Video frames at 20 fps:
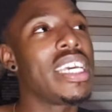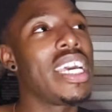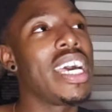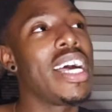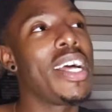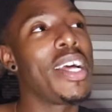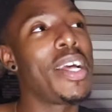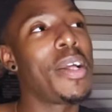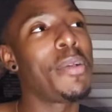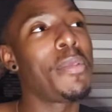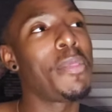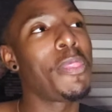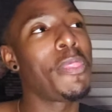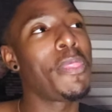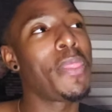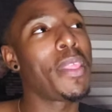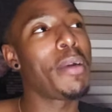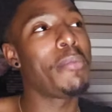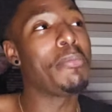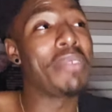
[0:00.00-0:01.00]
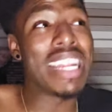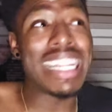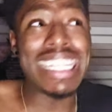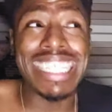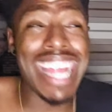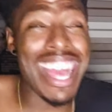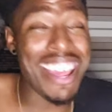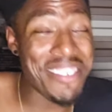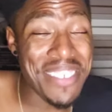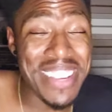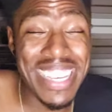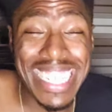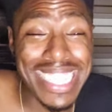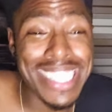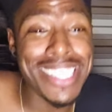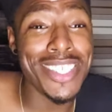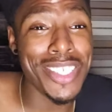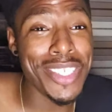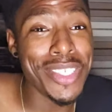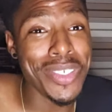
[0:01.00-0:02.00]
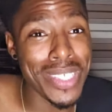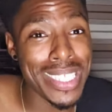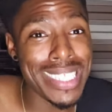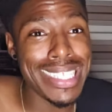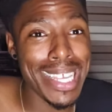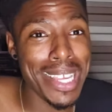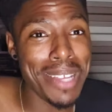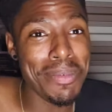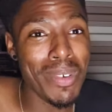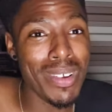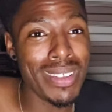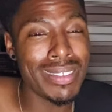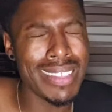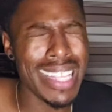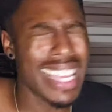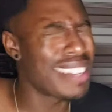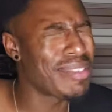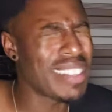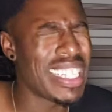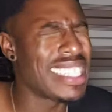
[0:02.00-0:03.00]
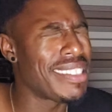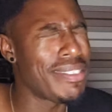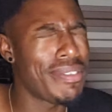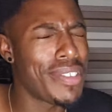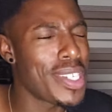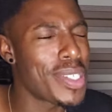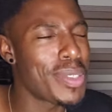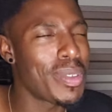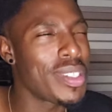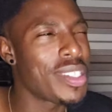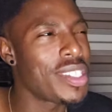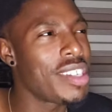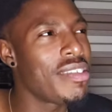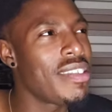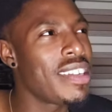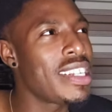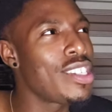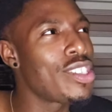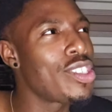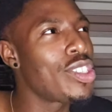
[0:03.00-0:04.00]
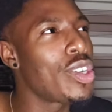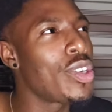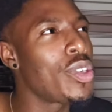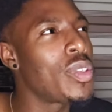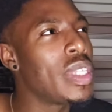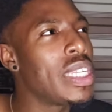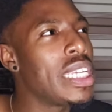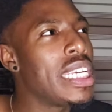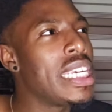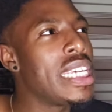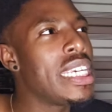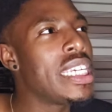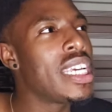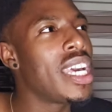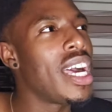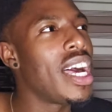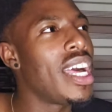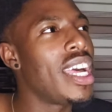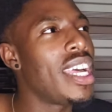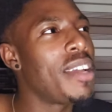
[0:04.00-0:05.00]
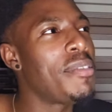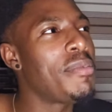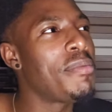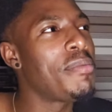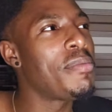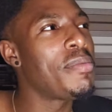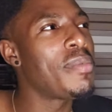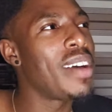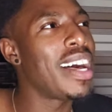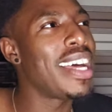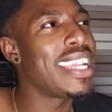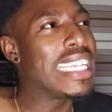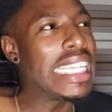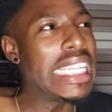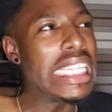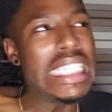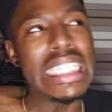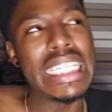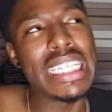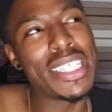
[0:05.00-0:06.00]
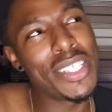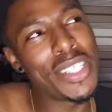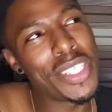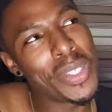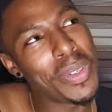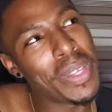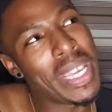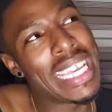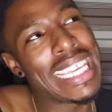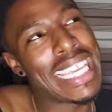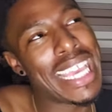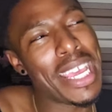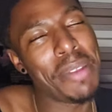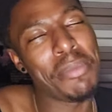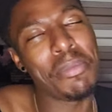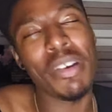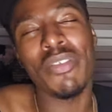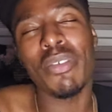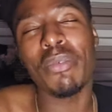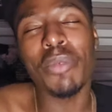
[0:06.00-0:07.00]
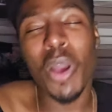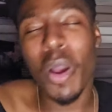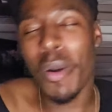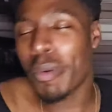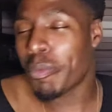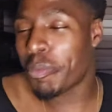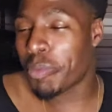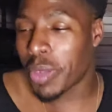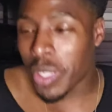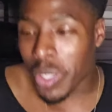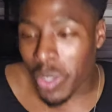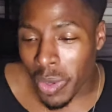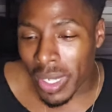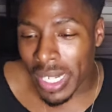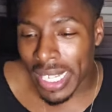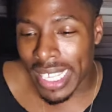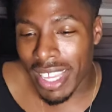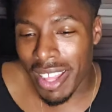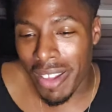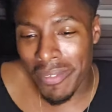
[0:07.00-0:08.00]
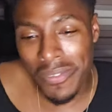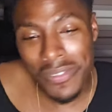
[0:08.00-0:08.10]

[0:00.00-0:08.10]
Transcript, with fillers: Um, but I, I, really did enjoy the second one, uh, I, the first one, sorry. So um, I need to listen to it again. But if I'm going purely on